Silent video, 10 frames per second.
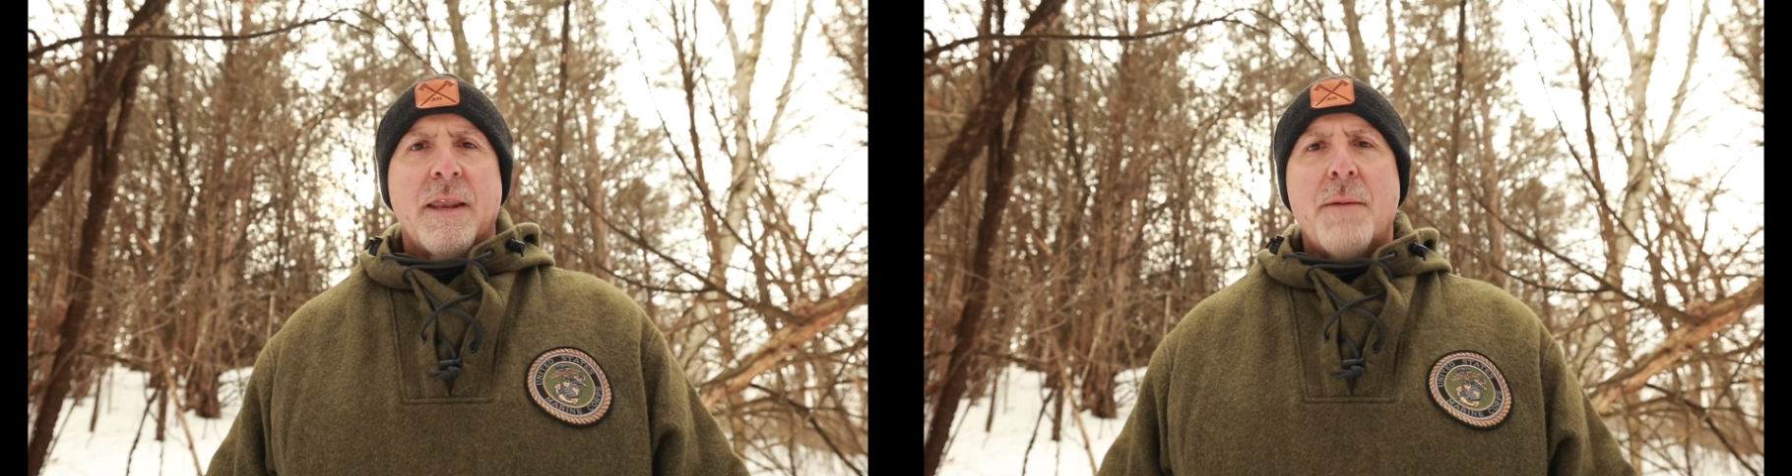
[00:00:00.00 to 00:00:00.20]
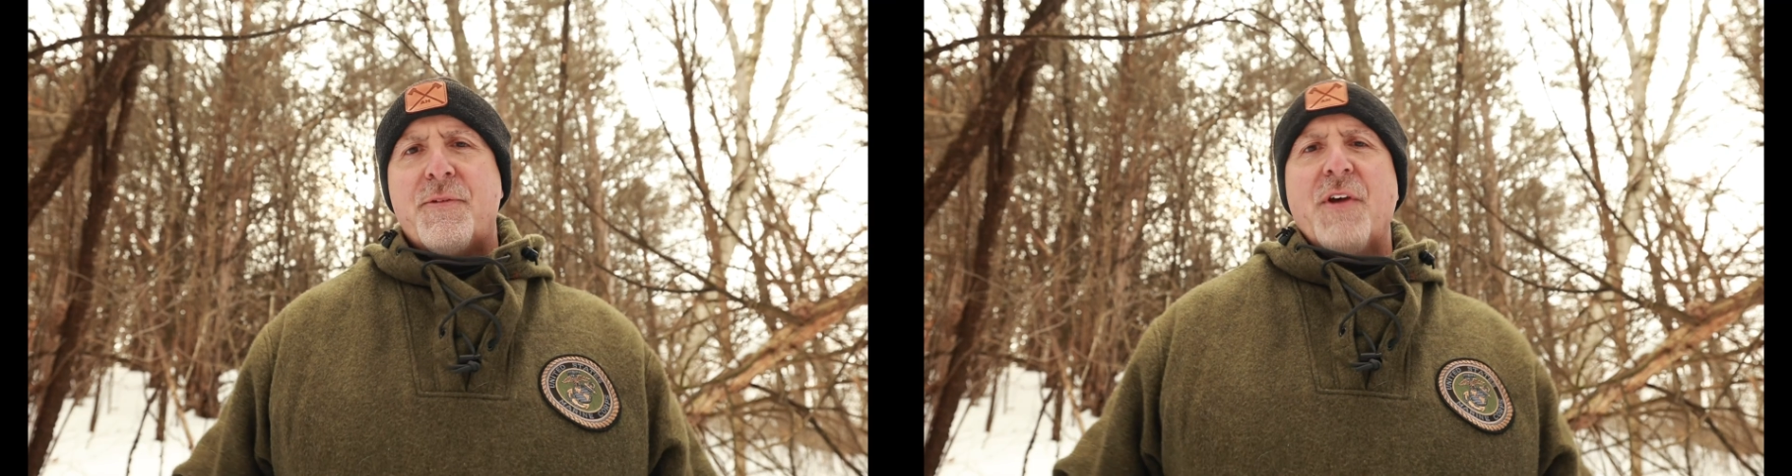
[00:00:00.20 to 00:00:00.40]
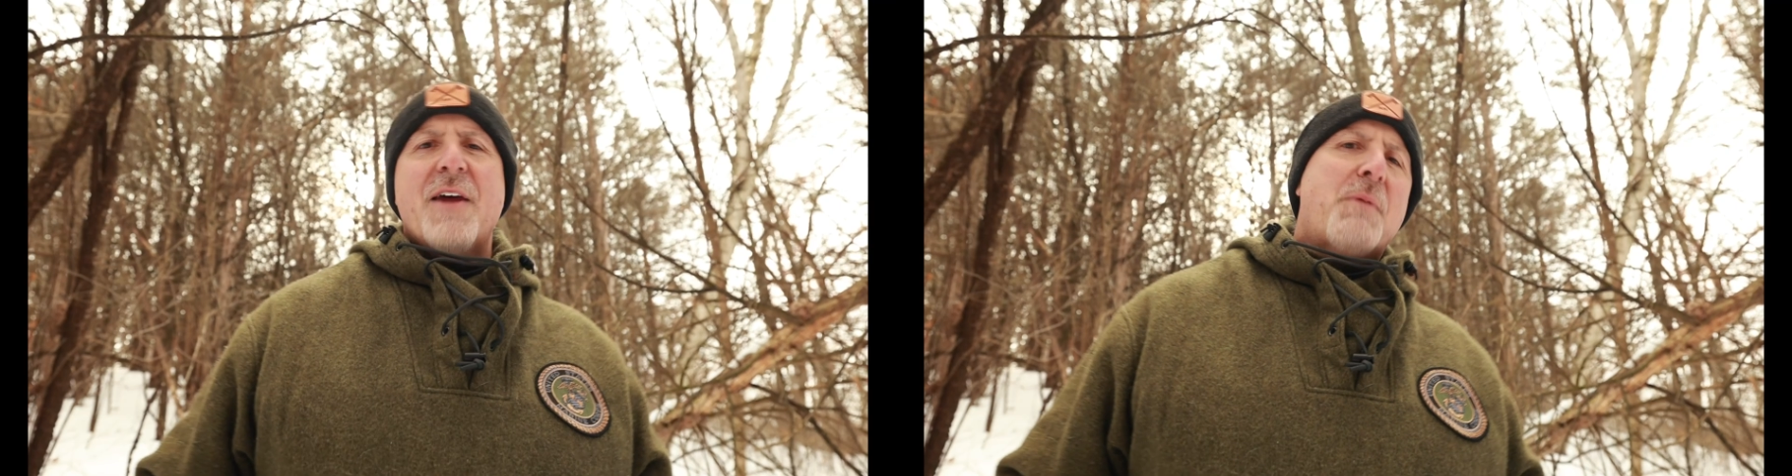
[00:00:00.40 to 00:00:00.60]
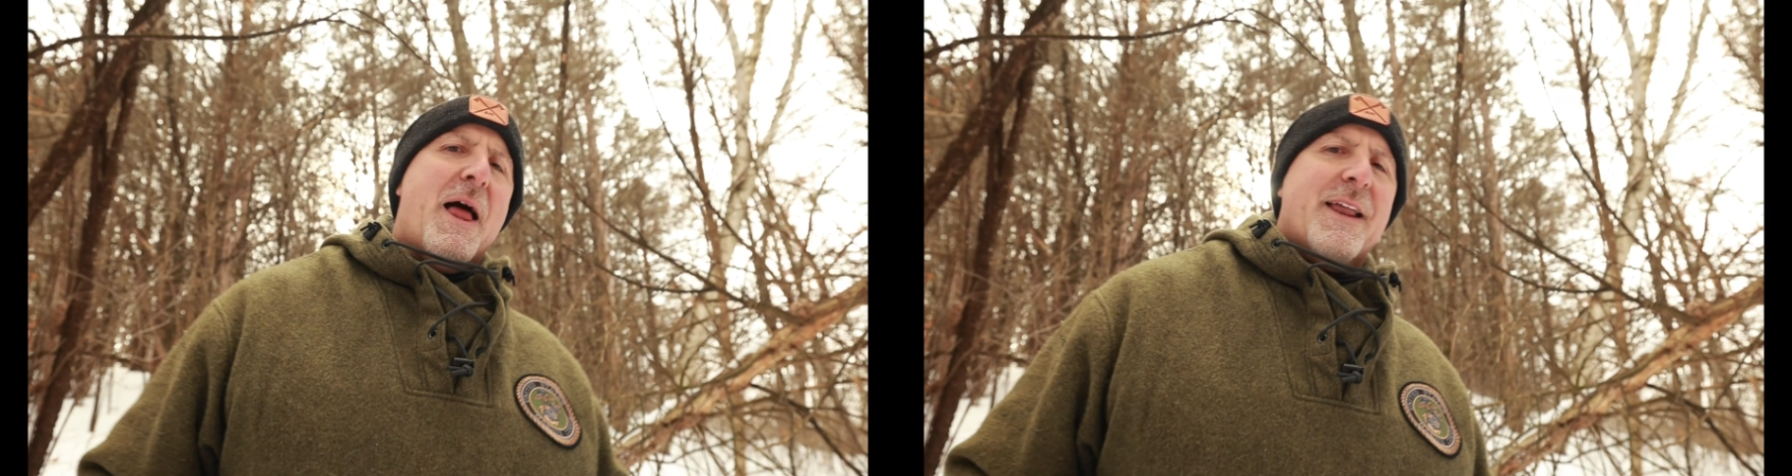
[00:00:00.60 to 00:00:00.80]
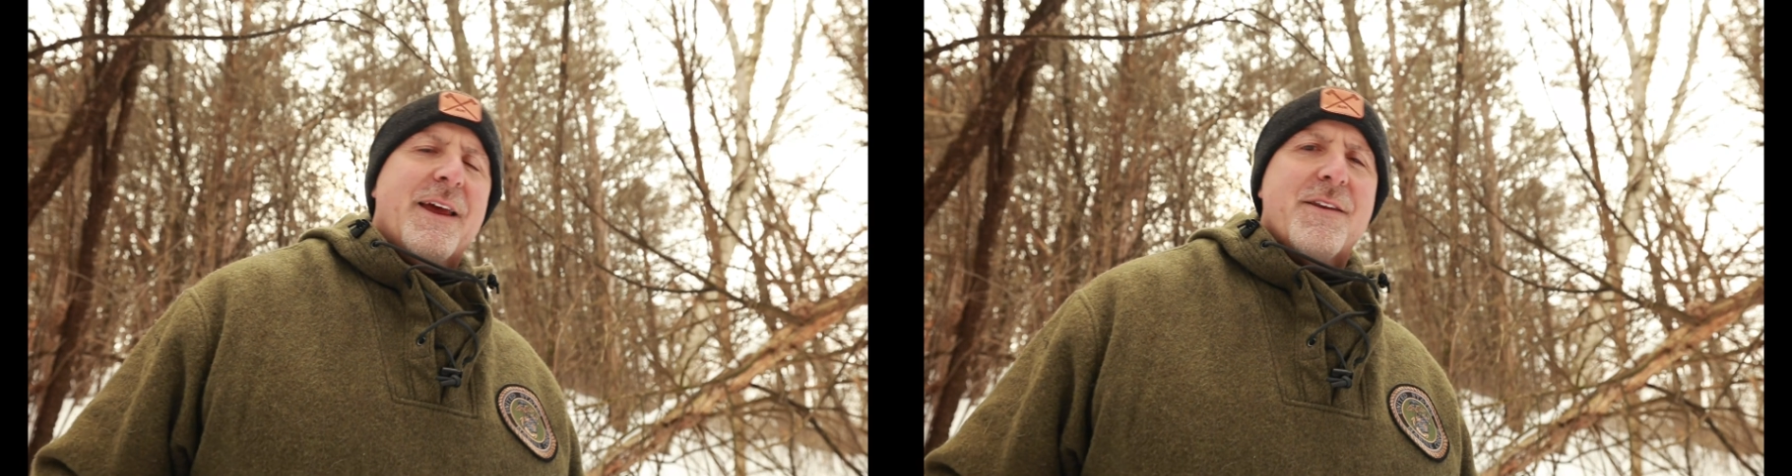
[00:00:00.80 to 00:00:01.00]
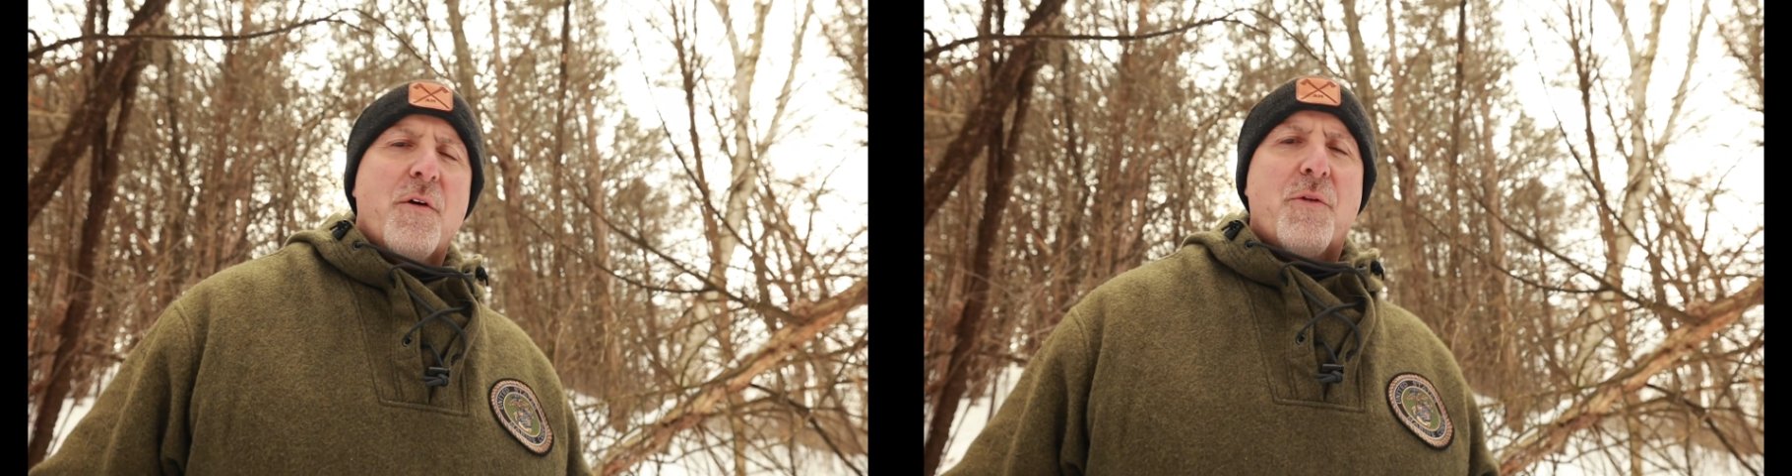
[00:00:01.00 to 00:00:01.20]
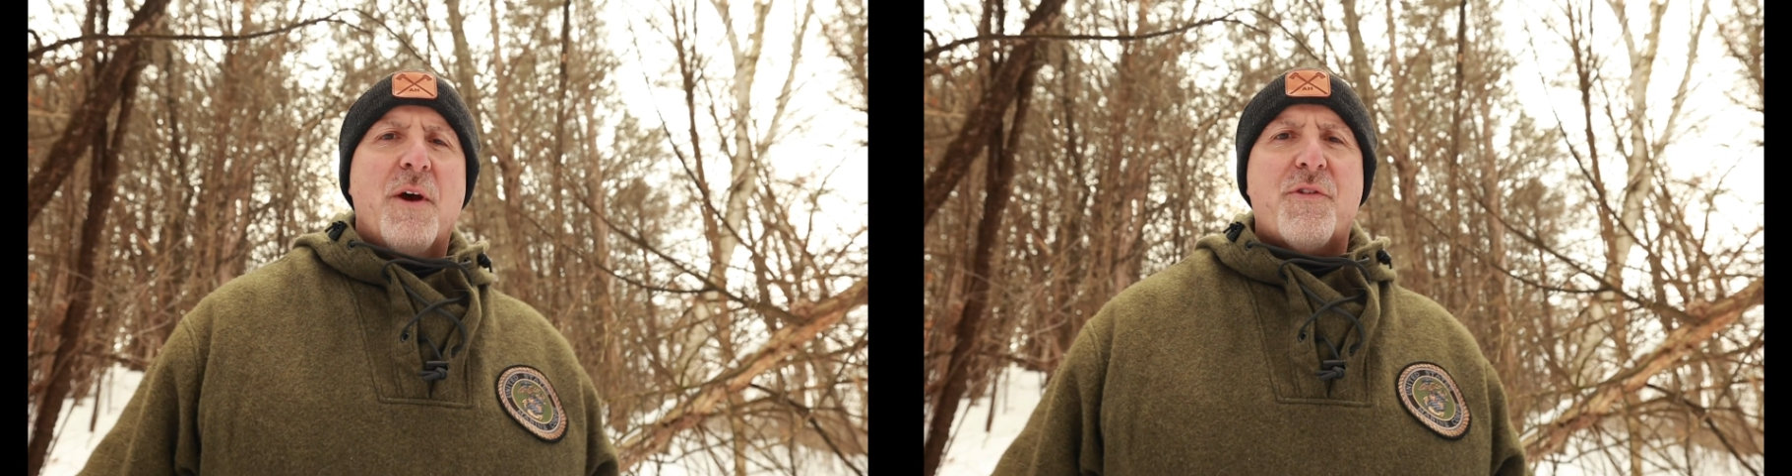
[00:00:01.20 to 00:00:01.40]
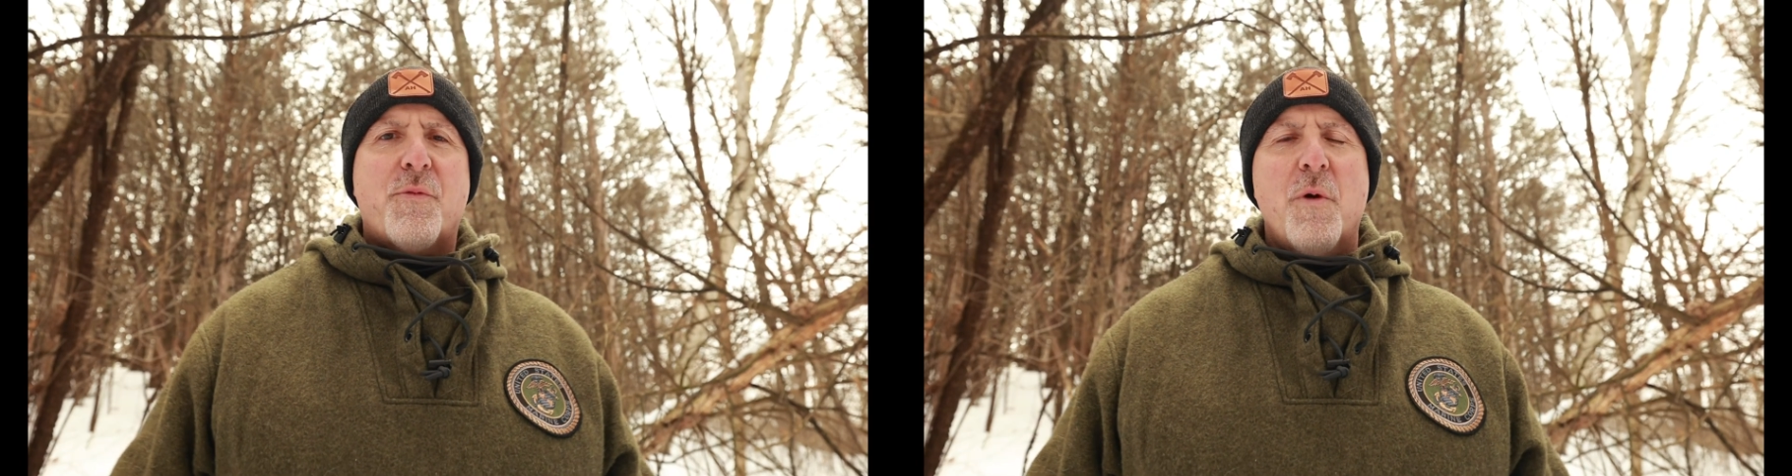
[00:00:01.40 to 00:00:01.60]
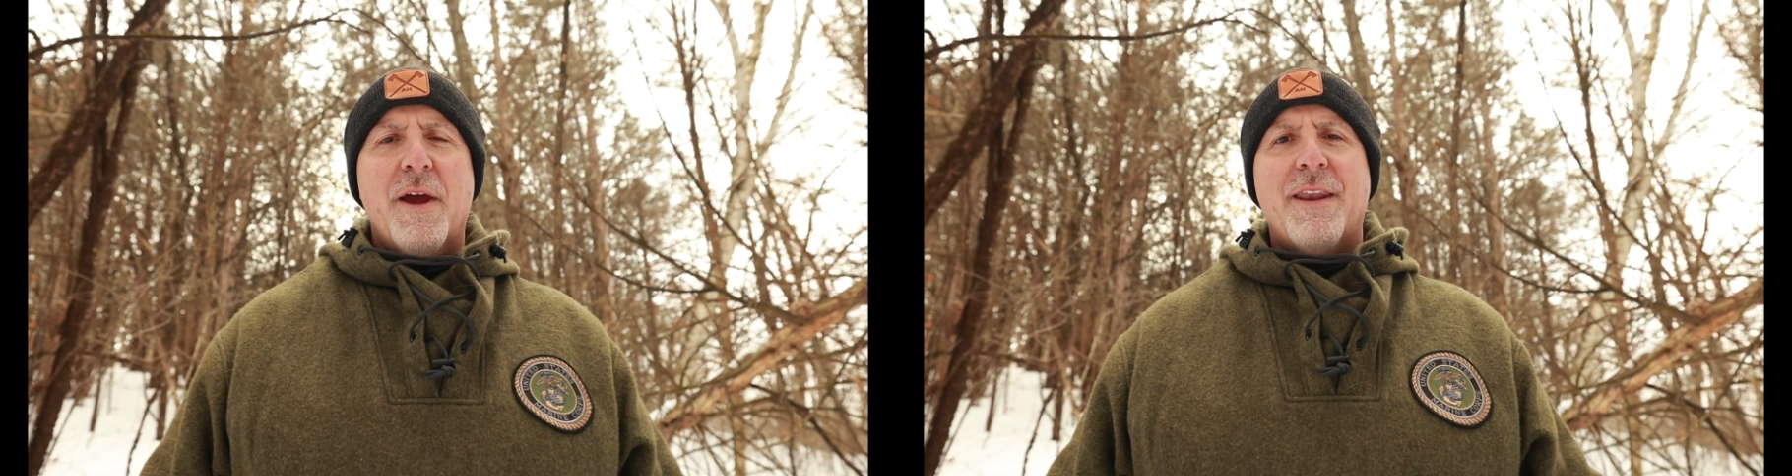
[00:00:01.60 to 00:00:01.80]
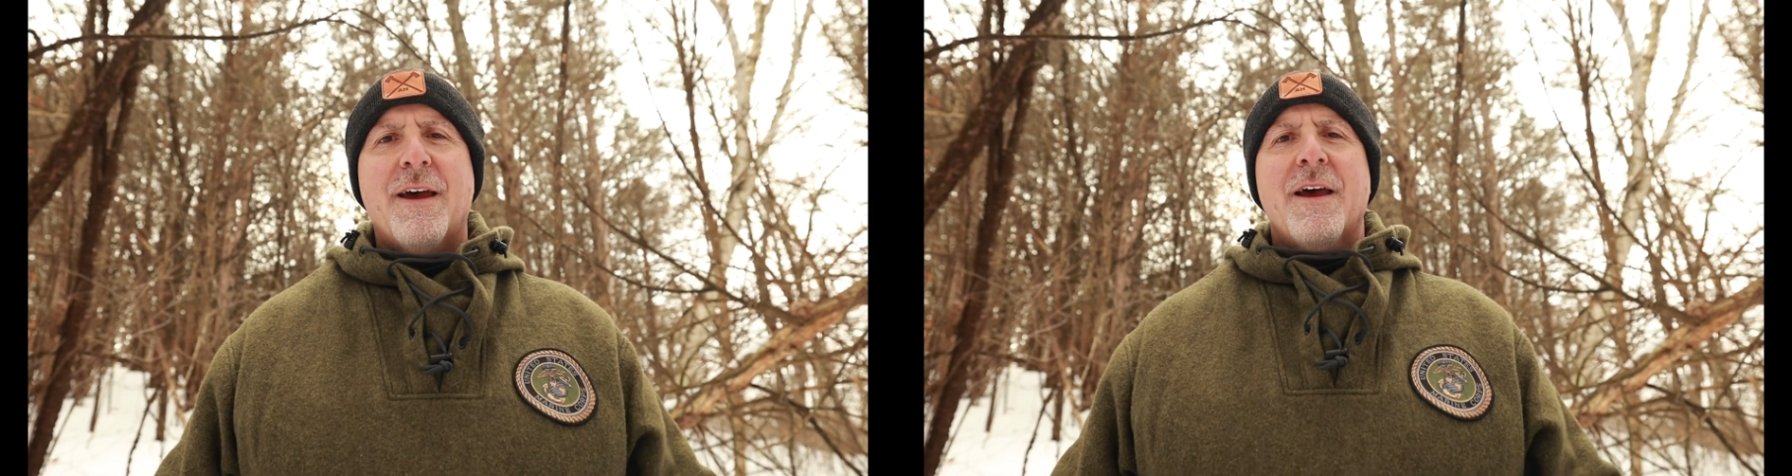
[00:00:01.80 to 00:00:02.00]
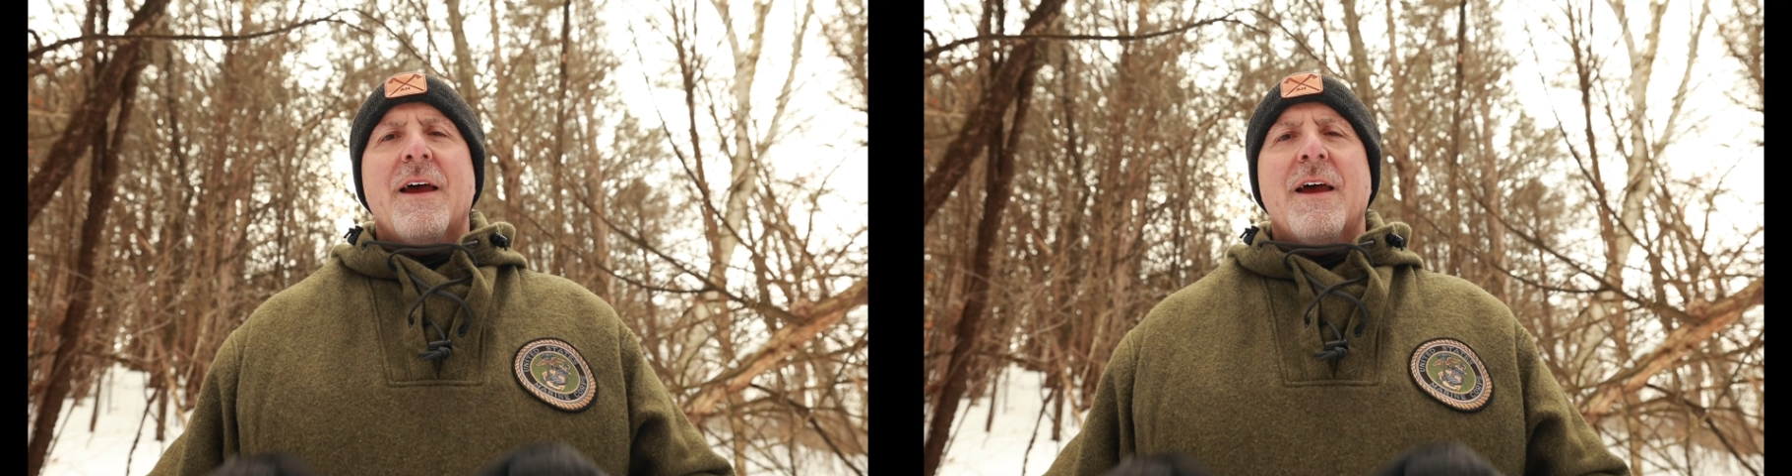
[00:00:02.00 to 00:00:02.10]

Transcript: Now, besides blocking that northwest wind